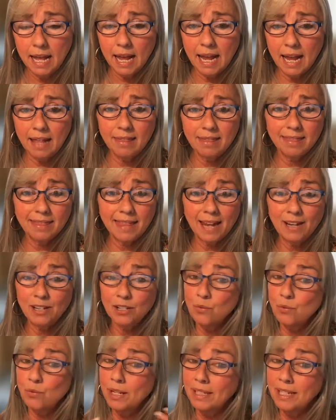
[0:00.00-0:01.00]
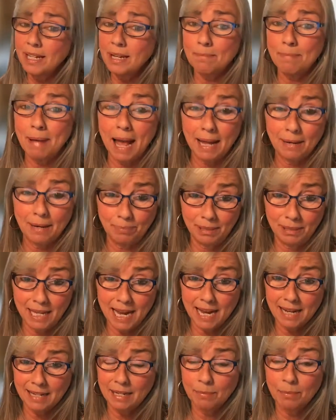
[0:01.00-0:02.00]
And that is really a bad
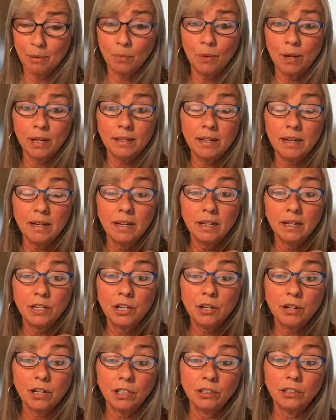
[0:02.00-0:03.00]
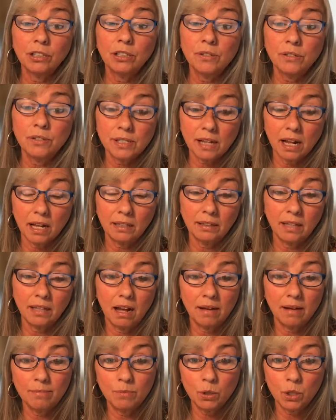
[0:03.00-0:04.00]
plan. Number one, you're going to lose a
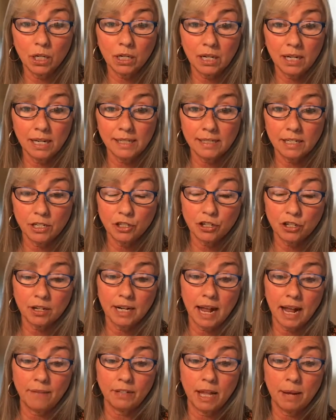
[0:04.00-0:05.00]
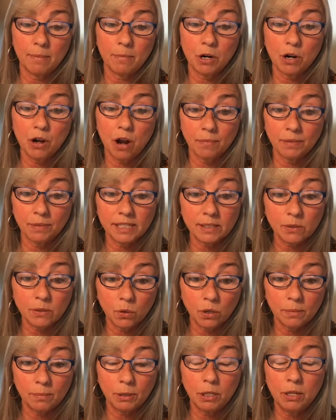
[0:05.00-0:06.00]
lot more content. You're going to have a lot more non
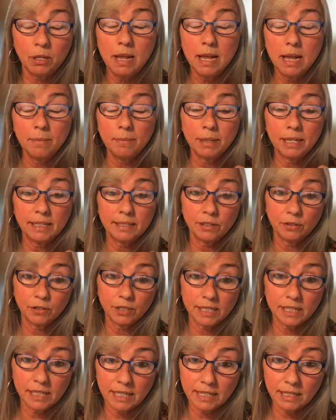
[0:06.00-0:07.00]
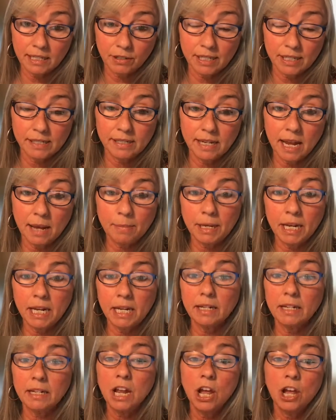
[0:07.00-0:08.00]
restorable because they're sitting there
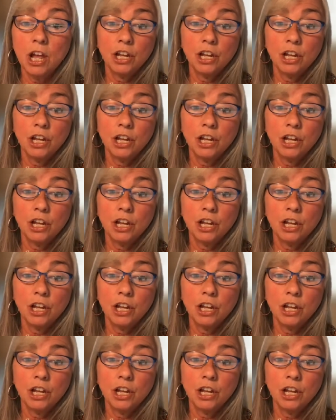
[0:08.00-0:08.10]
contaminated.